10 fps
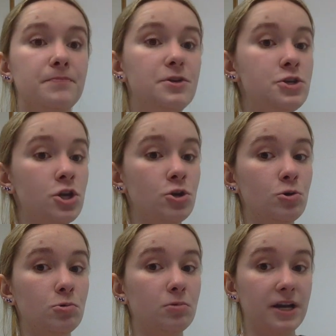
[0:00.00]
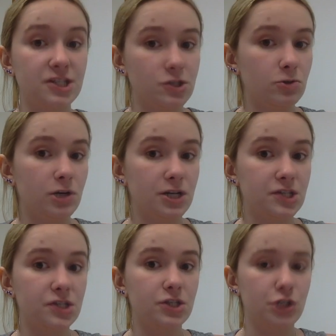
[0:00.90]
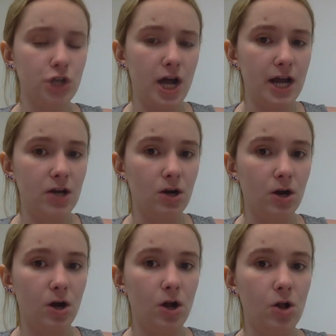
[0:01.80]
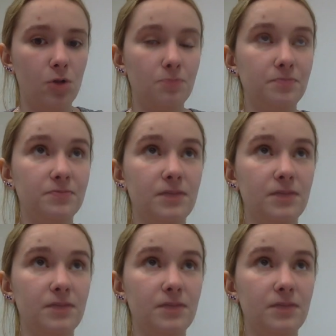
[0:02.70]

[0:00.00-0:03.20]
new like studious shy girl.